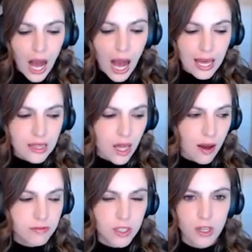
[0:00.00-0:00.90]
I
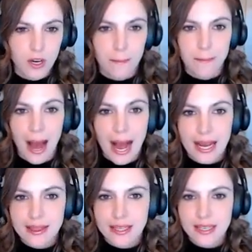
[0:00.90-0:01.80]
love to look back
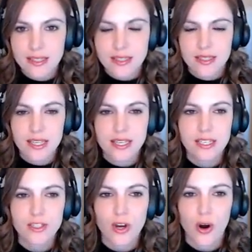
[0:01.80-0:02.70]
at these.
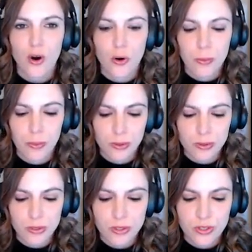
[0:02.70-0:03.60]
These are
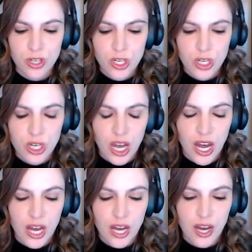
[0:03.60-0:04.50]
almost,
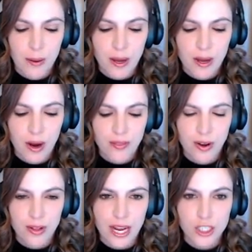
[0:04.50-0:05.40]

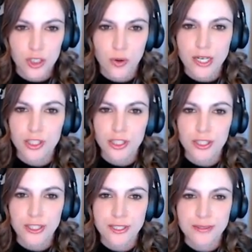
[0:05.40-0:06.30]
they're like
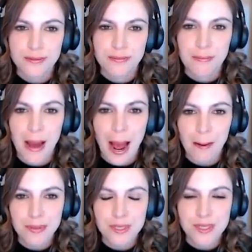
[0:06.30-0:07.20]
treasured
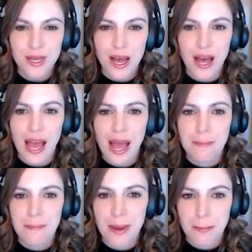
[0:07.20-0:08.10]
maps
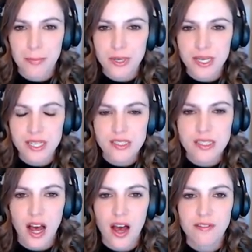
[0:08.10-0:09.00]
and memories
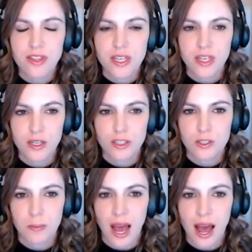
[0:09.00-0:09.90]
of the years
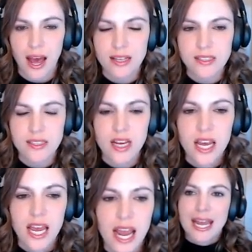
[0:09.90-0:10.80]
past.
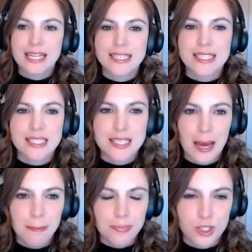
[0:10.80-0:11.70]
In
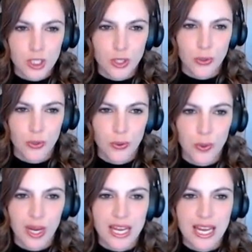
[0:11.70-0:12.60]
step
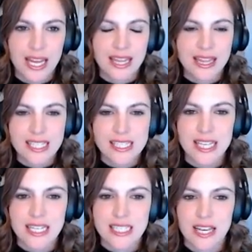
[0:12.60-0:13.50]
2, in this
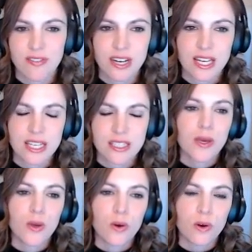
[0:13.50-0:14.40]
Thinktivity,
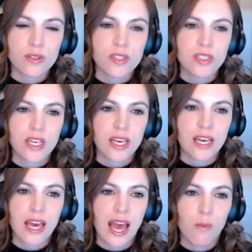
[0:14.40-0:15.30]
you'll
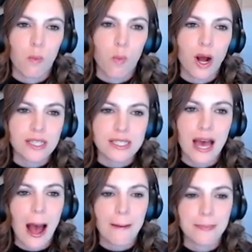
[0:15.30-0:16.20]
see what's
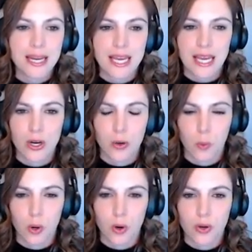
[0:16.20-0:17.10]
happening in your
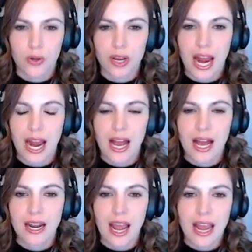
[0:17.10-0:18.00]
world
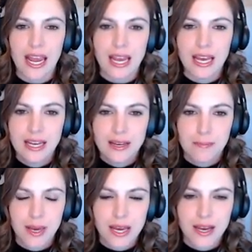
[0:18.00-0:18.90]
and a
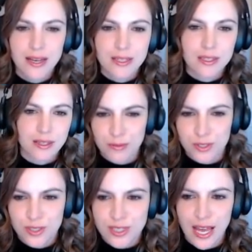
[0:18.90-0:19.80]
big
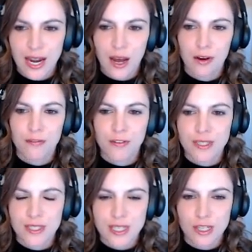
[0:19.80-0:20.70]
set of
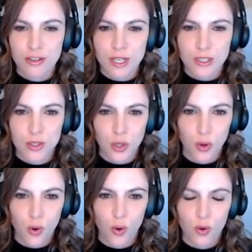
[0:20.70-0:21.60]
concentric
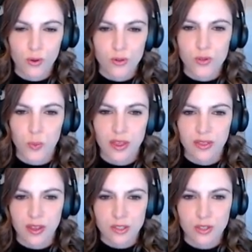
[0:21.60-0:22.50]
circles with
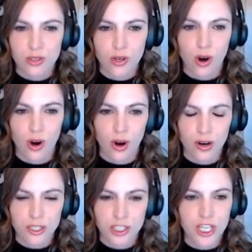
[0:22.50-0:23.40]
a
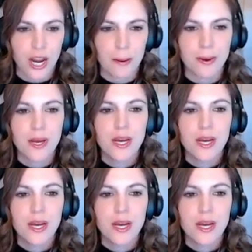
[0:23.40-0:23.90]
star shape